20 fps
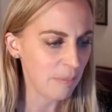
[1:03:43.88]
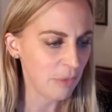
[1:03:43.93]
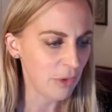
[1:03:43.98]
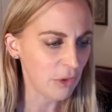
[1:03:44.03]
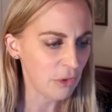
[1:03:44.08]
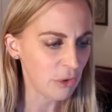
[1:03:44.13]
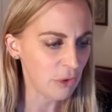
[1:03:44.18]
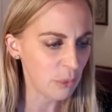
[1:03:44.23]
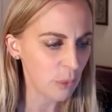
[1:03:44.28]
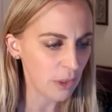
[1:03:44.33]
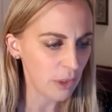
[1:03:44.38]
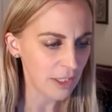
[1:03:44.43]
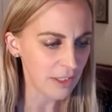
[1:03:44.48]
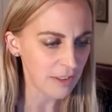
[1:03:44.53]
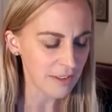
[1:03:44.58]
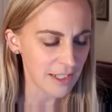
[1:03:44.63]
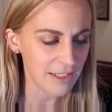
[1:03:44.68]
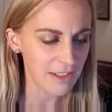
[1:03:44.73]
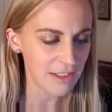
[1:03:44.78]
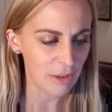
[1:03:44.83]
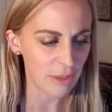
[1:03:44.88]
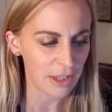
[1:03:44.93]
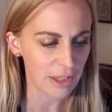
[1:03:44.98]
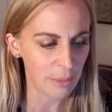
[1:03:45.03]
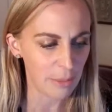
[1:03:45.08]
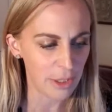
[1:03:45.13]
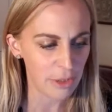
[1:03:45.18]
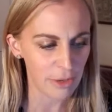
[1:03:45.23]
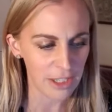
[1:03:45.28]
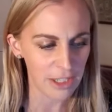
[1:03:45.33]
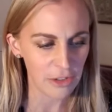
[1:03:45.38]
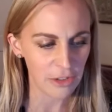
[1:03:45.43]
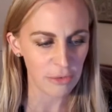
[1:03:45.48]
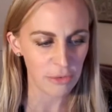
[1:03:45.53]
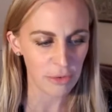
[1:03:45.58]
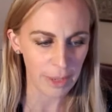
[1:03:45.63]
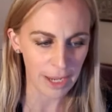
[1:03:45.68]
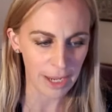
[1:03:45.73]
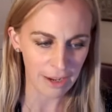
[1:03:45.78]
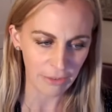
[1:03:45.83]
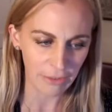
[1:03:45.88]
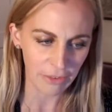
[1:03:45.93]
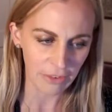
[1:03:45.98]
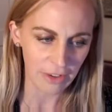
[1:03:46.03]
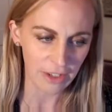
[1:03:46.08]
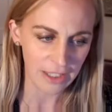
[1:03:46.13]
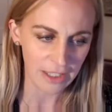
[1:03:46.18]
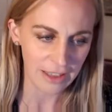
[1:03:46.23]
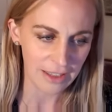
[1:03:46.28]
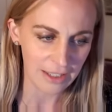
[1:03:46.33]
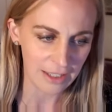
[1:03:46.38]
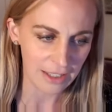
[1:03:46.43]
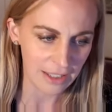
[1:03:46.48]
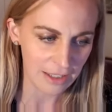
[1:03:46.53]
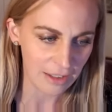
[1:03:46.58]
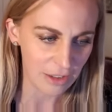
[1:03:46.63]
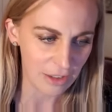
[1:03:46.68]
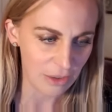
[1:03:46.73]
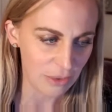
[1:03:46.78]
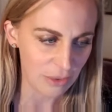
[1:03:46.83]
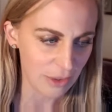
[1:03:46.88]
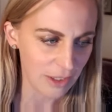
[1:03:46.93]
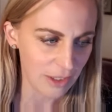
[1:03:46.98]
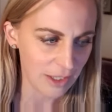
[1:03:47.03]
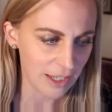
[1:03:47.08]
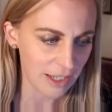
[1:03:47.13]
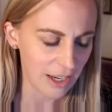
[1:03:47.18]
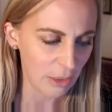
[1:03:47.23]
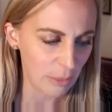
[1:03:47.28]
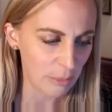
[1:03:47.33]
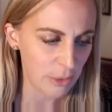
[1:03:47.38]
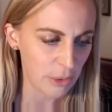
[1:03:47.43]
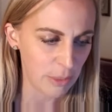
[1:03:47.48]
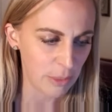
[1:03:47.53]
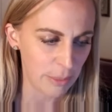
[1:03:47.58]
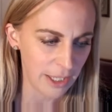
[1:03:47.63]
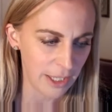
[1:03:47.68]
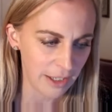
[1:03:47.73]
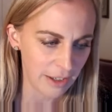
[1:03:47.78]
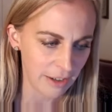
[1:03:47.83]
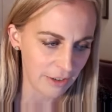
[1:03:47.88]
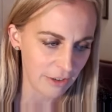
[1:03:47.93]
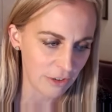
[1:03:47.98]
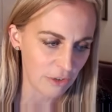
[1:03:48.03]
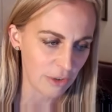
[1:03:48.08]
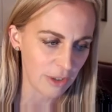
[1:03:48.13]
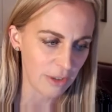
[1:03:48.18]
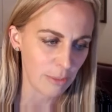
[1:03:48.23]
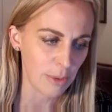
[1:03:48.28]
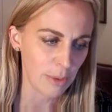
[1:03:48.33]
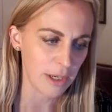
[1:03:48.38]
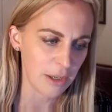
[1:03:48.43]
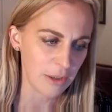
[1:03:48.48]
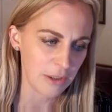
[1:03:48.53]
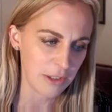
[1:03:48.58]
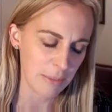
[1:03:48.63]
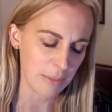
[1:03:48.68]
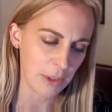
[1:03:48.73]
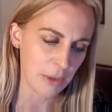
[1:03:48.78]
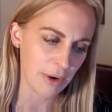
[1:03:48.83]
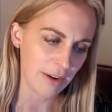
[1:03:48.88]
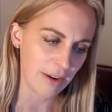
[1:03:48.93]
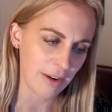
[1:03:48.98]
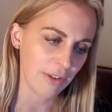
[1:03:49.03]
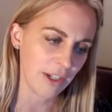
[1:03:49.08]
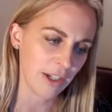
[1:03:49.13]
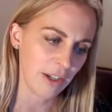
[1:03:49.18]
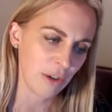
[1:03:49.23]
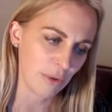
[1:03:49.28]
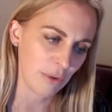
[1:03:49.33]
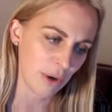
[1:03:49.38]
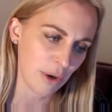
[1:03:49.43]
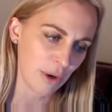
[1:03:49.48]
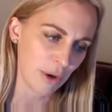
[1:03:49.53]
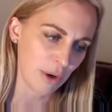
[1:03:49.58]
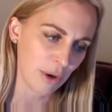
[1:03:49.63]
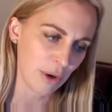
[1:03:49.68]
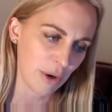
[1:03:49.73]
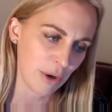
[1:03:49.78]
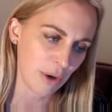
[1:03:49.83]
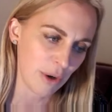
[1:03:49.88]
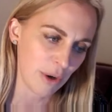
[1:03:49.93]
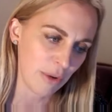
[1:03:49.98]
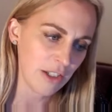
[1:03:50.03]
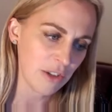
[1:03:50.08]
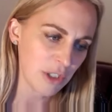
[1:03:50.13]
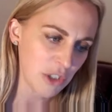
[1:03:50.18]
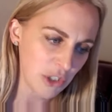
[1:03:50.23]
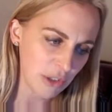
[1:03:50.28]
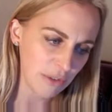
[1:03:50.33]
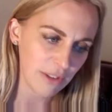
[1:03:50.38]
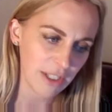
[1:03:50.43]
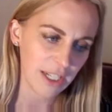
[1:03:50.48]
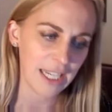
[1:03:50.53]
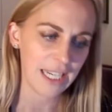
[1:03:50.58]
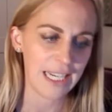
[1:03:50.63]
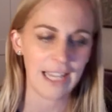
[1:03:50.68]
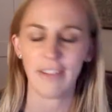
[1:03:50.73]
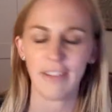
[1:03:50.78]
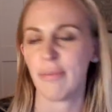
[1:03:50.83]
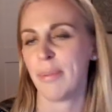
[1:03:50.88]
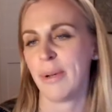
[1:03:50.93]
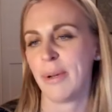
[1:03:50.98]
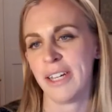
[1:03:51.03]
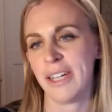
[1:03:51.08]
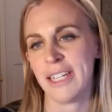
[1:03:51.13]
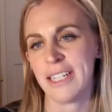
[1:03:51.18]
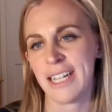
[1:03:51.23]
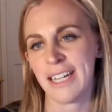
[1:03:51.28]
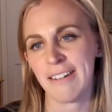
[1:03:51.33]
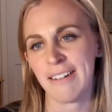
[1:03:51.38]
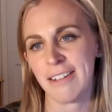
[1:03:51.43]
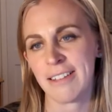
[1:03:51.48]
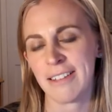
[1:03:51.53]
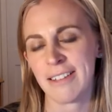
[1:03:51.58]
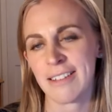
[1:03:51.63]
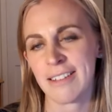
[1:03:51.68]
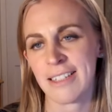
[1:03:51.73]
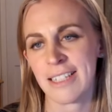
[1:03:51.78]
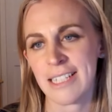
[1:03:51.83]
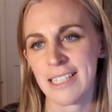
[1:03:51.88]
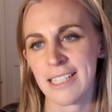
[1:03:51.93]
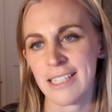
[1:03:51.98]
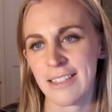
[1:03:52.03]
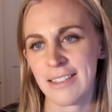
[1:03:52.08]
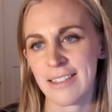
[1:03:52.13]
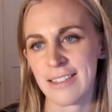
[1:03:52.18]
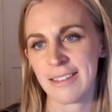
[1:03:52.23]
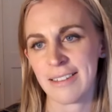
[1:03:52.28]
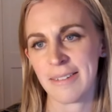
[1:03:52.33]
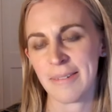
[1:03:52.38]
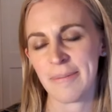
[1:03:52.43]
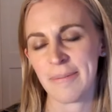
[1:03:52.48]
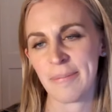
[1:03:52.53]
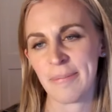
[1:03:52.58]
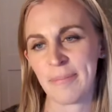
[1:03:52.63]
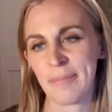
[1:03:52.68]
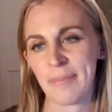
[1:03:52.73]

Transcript: to what extent do you think migration from outside the EU can help European countries with low demographic growth to rejuvenate left behind areas and cities?